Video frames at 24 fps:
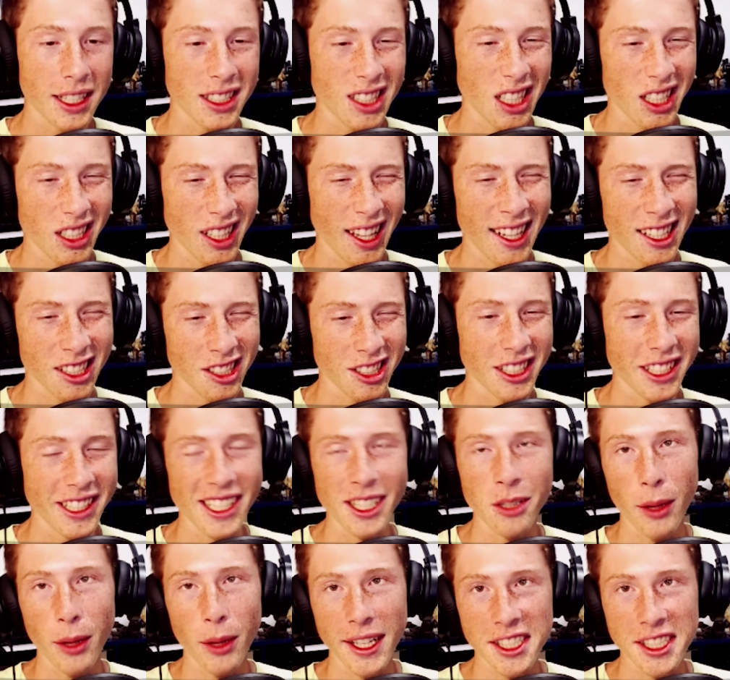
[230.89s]
because I actually
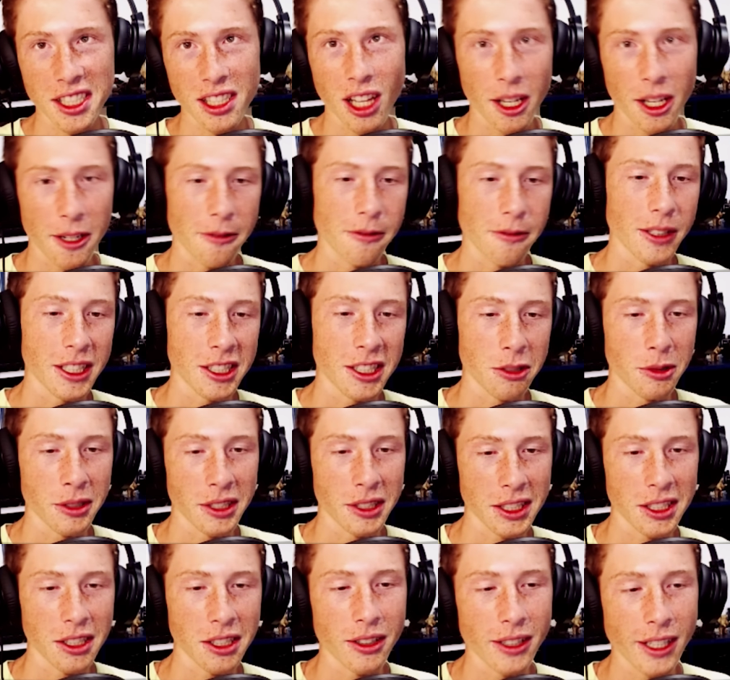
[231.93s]
did waste a lot of
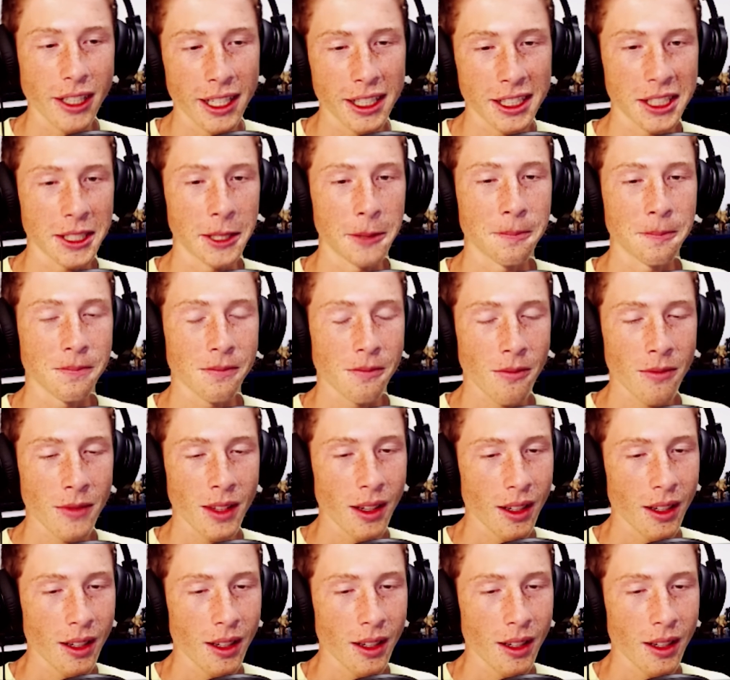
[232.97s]
resources on that. So